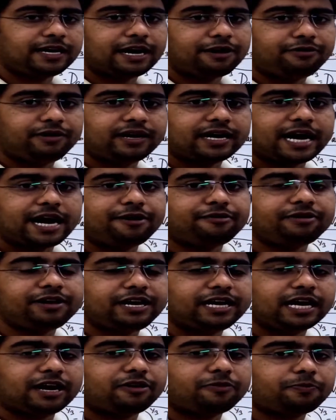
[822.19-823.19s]
have derived
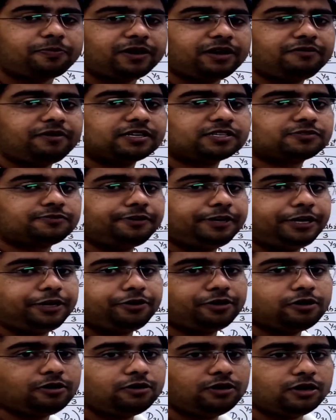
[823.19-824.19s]
in our previous
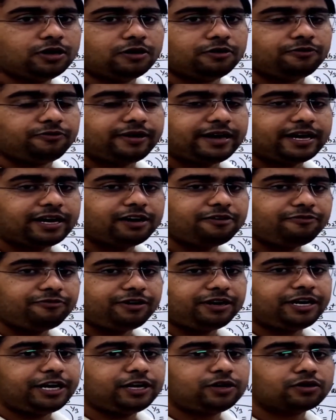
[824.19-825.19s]
video wherein
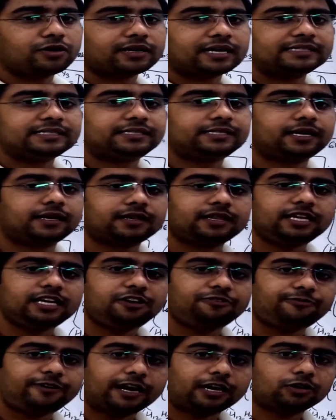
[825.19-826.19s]
we did not consider the
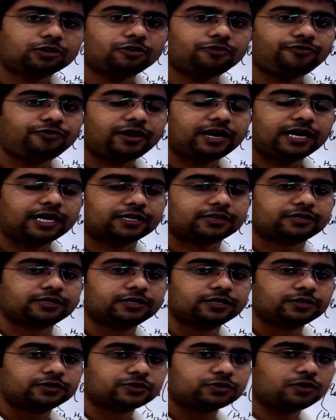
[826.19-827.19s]
effect of earth.
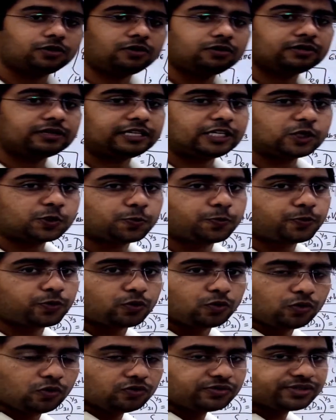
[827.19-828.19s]
So this
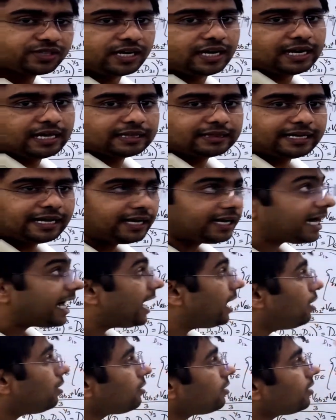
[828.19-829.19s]
proves that
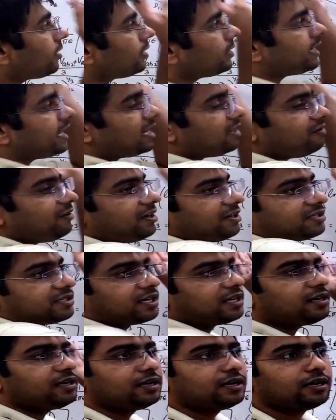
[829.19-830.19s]
our
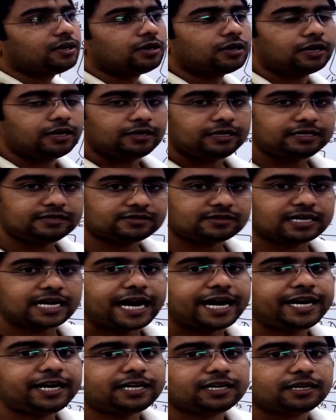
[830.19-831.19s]
derivation is
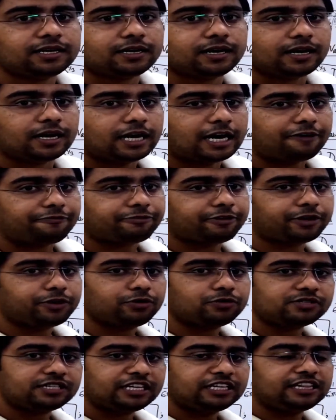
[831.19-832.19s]
right after
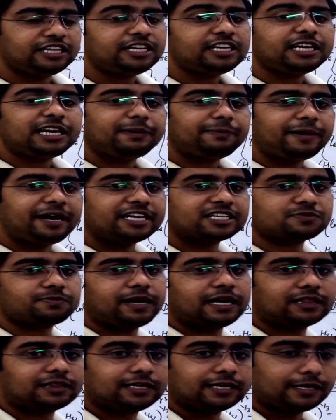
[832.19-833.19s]
using the image
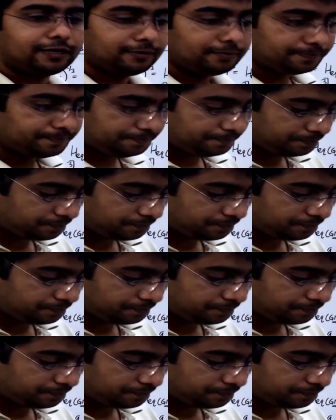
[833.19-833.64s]
method.